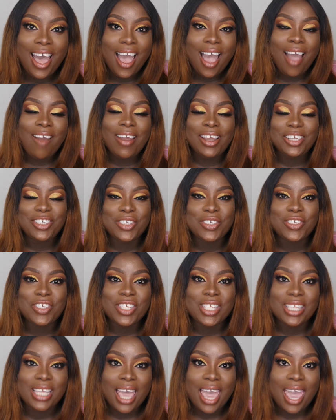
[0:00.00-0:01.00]
Alright, so
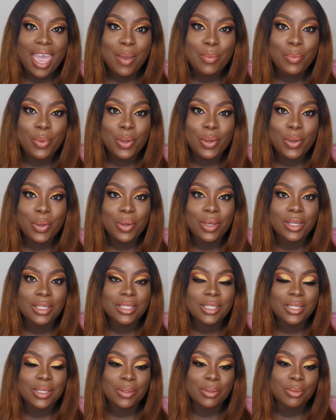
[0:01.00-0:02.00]
today we're going
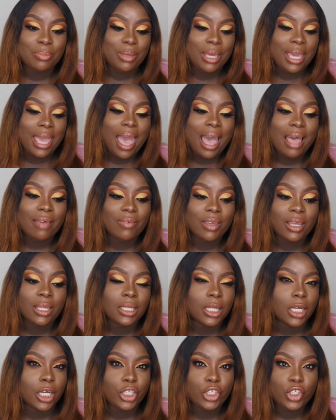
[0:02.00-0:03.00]
to be
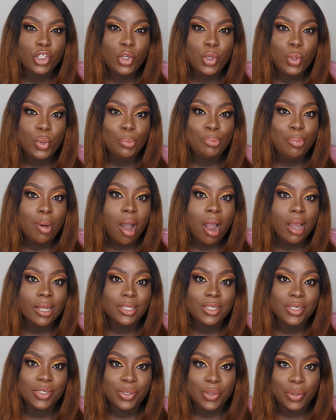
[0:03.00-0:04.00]
having a
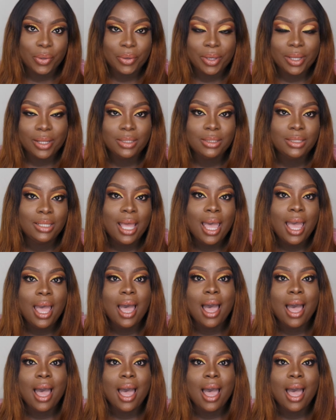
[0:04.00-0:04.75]
two-part tutorial.